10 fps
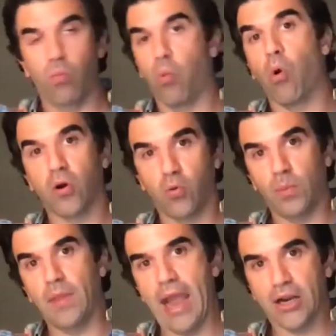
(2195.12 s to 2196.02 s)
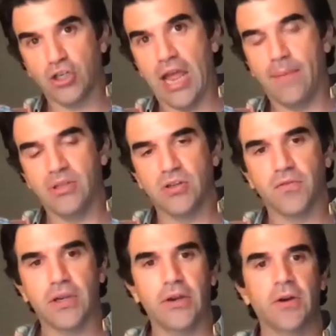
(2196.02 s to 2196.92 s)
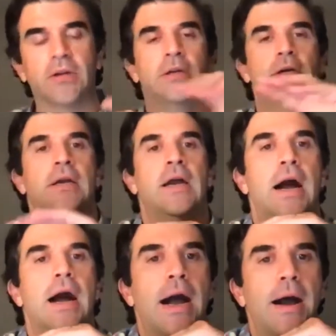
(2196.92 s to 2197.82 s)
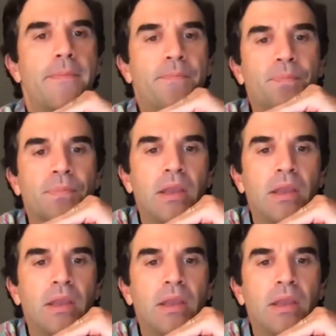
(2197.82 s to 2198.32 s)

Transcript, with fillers: work when the action happens over here. Um,